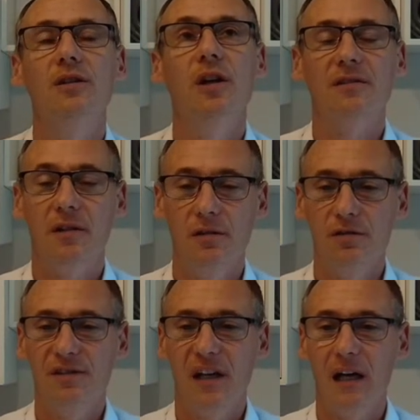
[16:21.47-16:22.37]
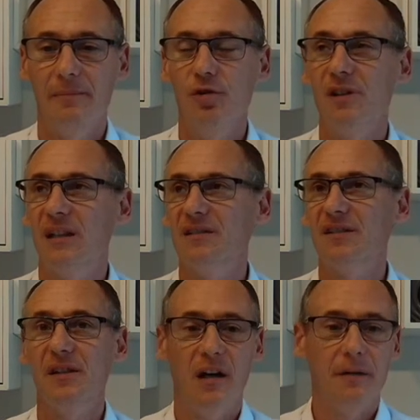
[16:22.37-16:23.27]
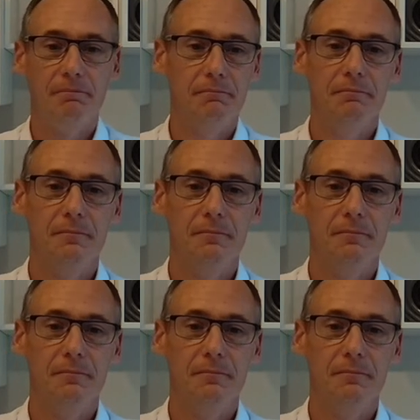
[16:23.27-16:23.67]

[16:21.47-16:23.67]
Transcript: Not all the time. You can start.